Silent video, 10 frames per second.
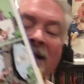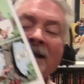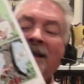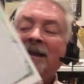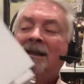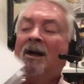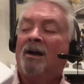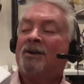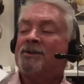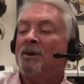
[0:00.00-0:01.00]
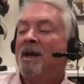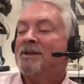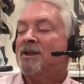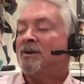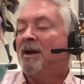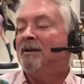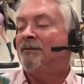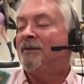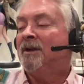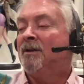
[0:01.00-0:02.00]
He also has a great
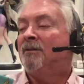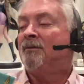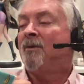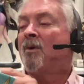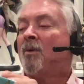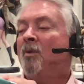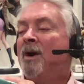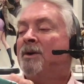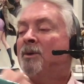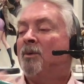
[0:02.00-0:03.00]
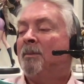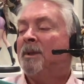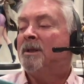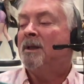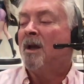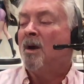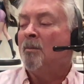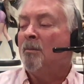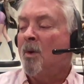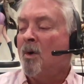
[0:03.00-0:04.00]
feel for Wonder Woman,
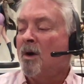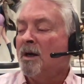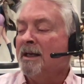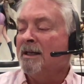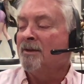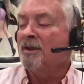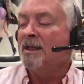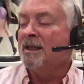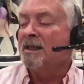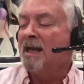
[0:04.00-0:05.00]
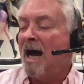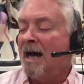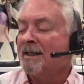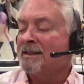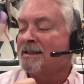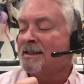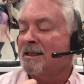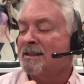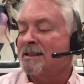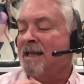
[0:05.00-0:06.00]
more in the goddess
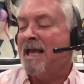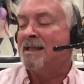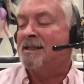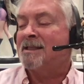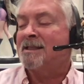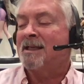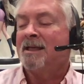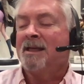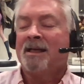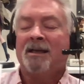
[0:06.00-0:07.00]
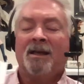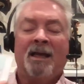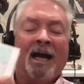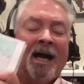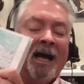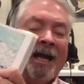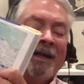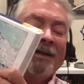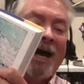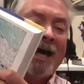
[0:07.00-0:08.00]
sense uh,
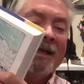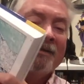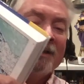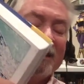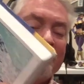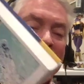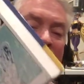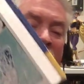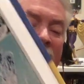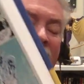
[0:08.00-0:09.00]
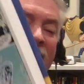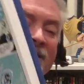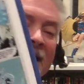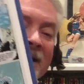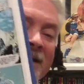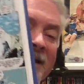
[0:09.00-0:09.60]
and not in the personal sense